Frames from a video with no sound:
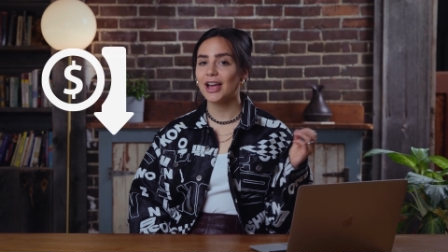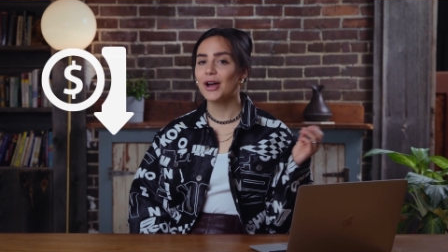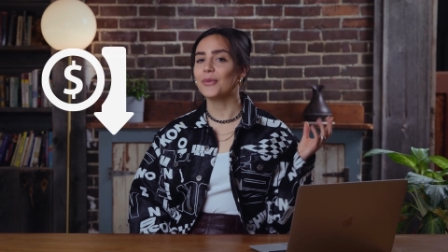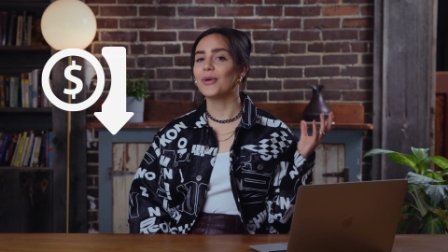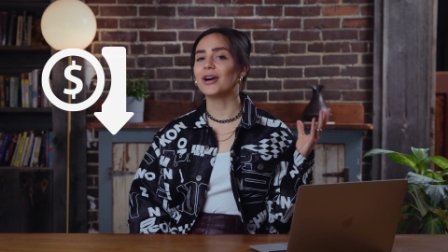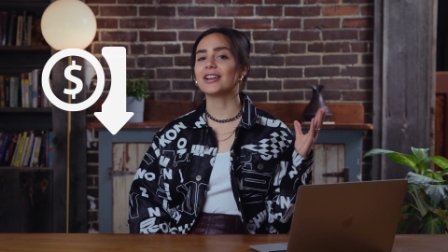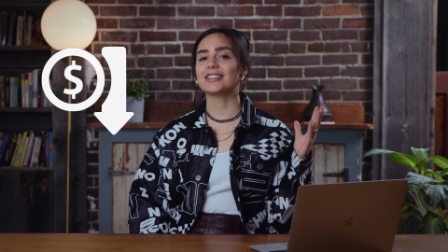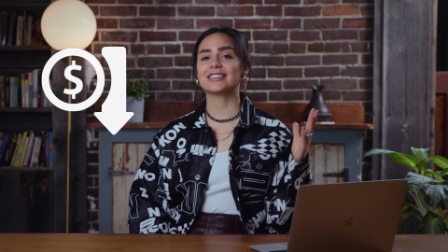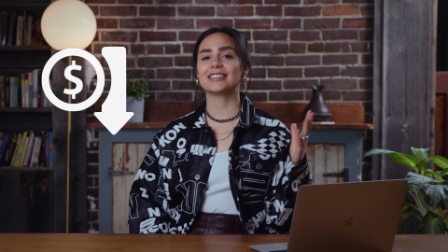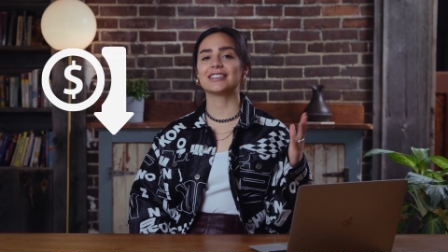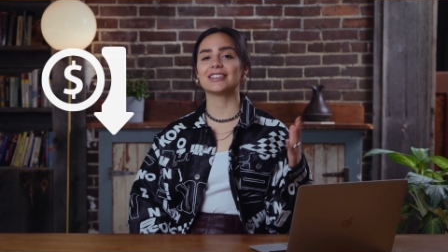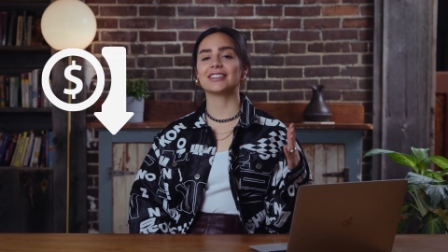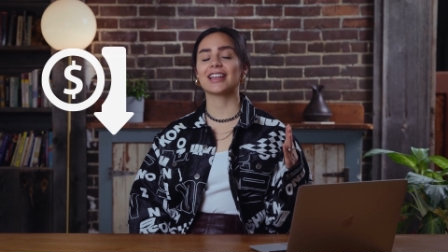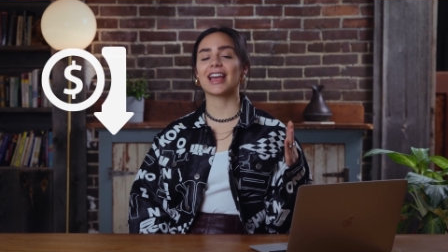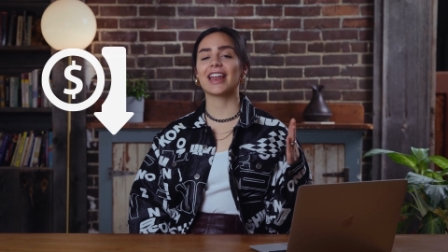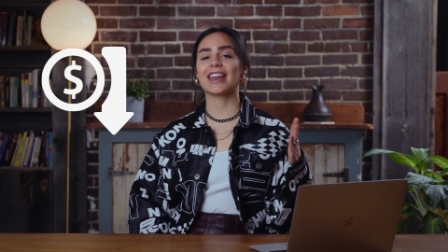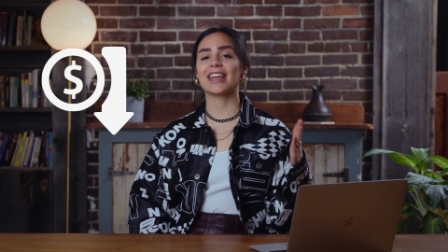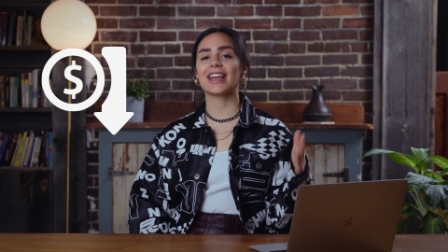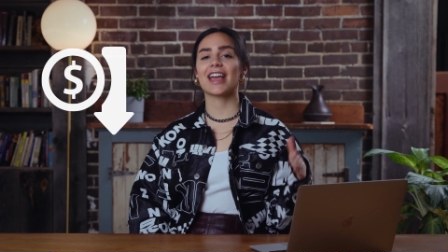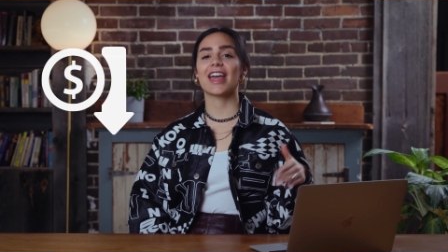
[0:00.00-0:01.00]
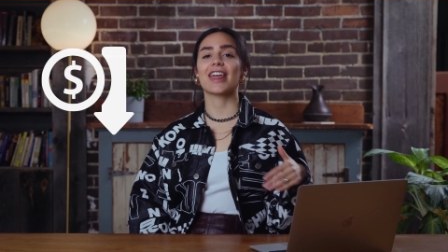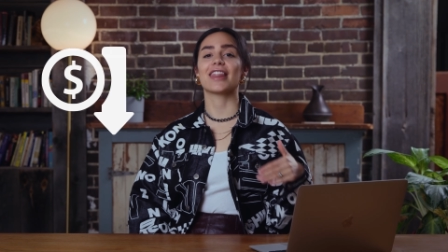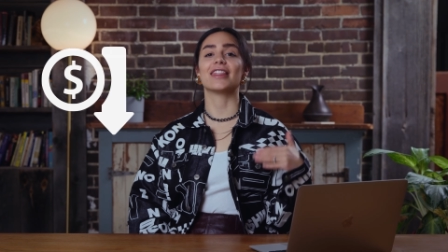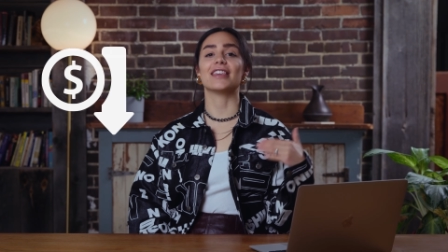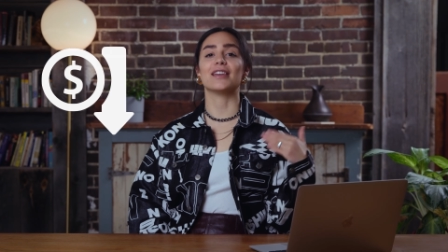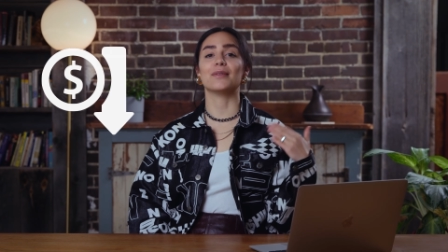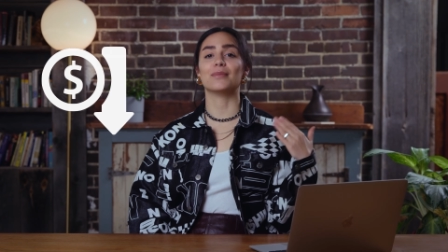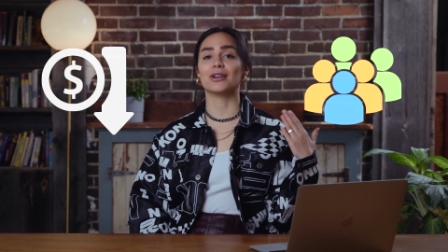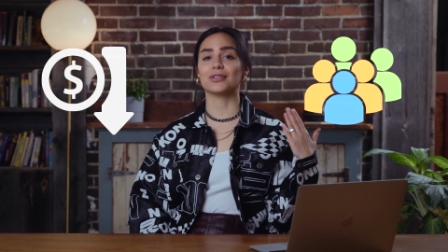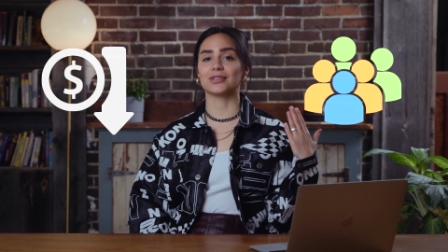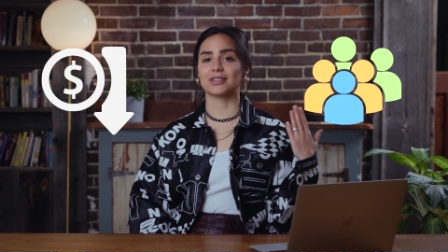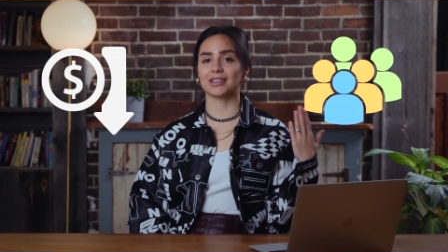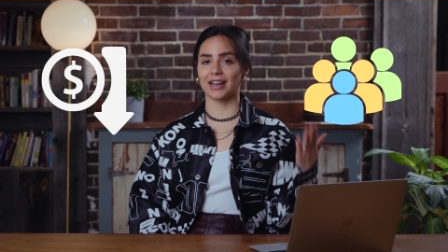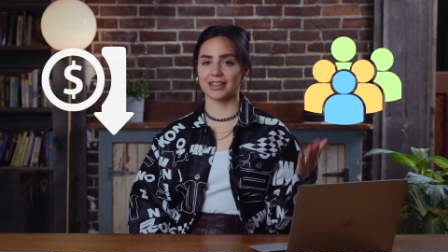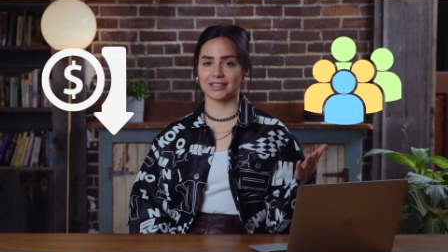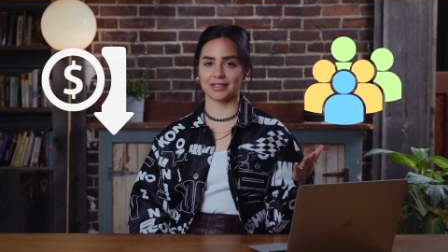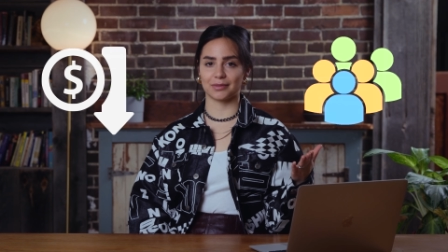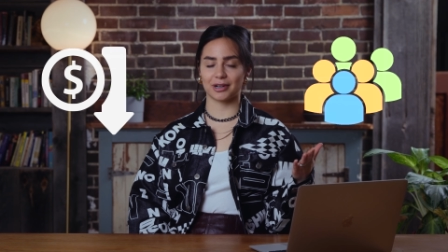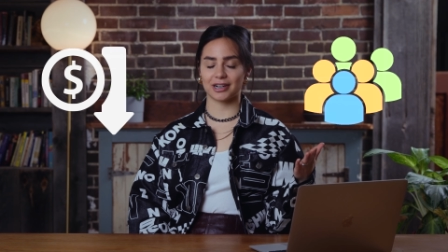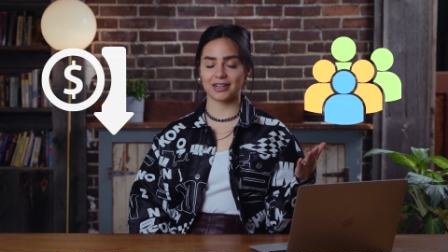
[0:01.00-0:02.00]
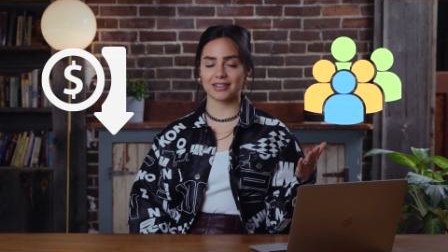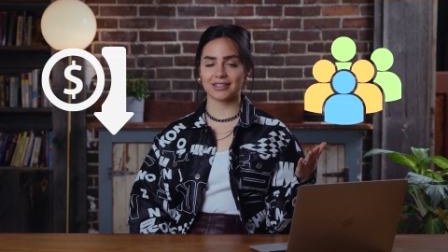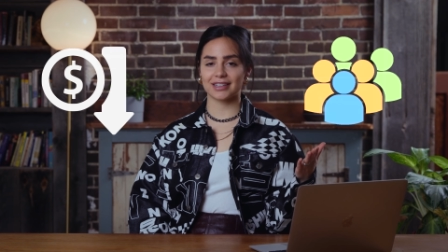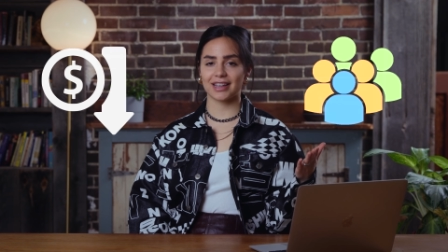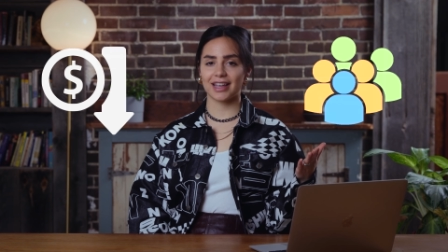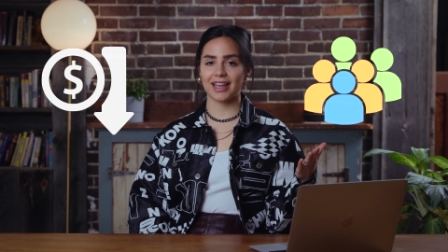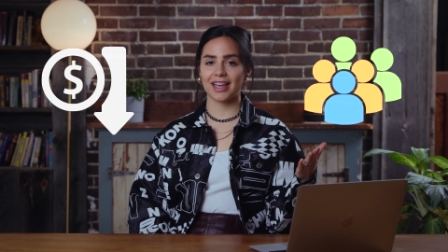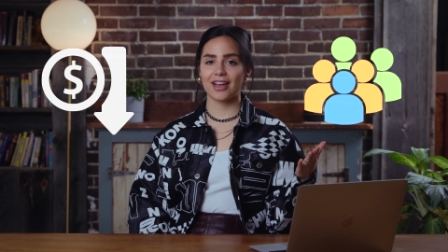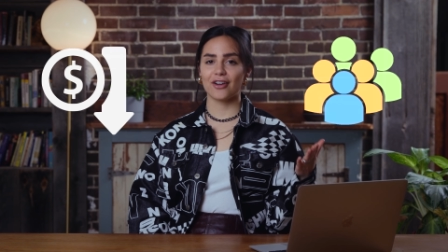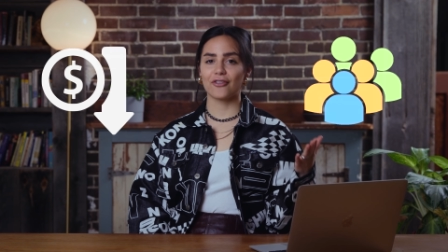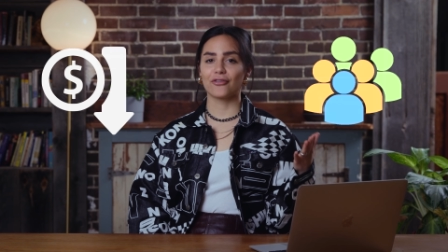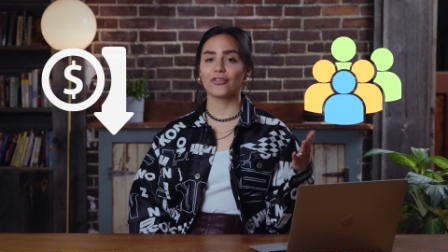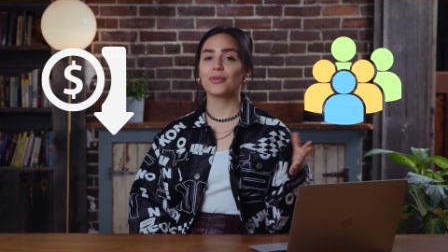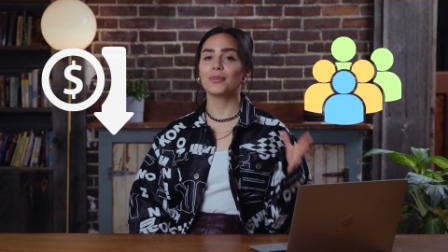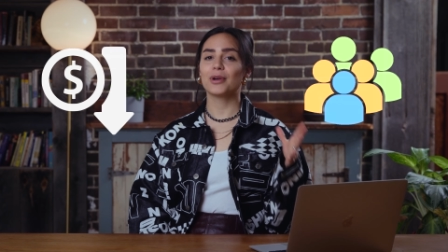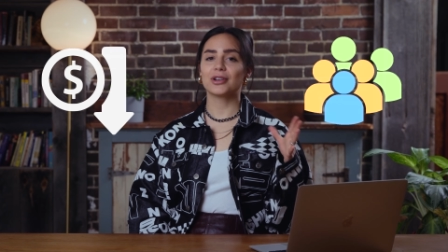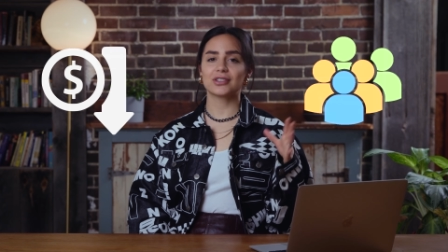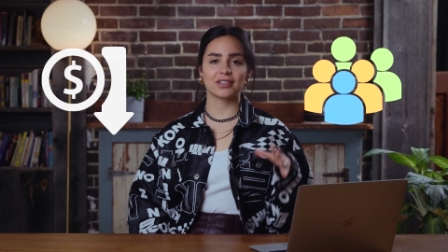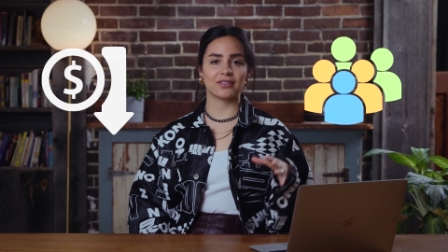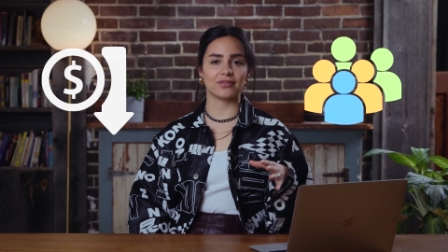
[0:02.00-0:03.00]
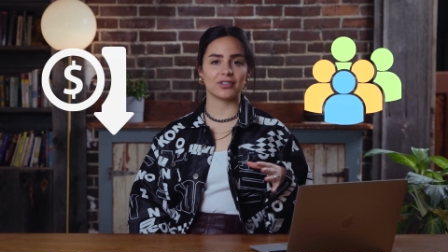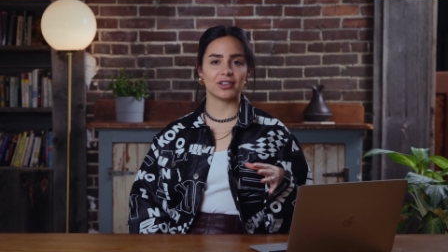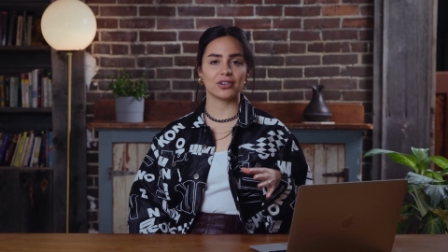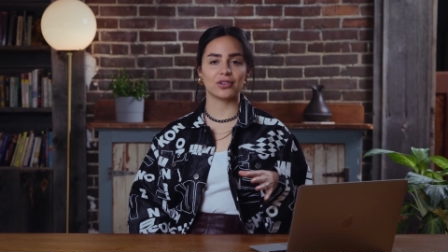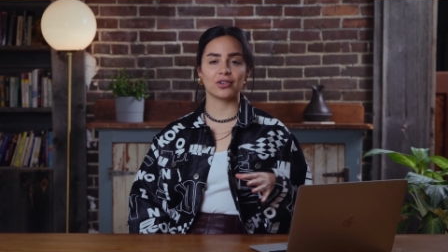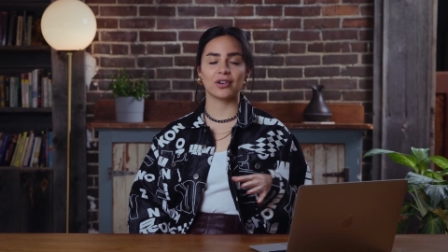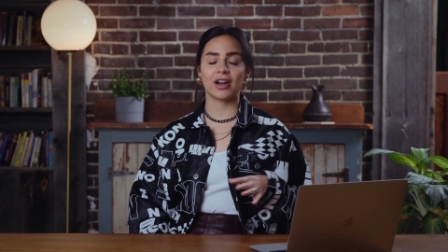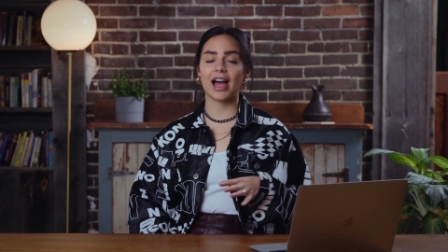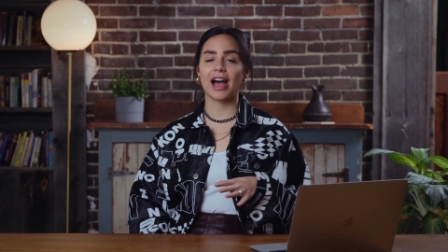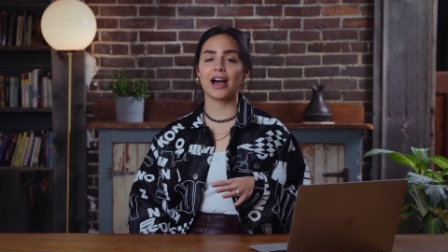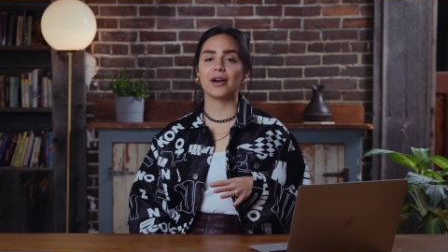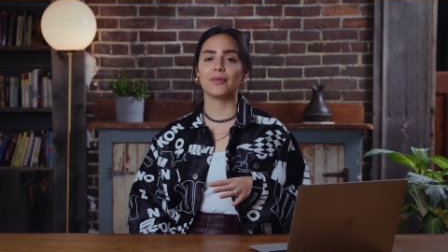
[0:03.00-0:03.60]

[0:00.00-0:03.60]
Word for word: while still getting the most customers. For most of you,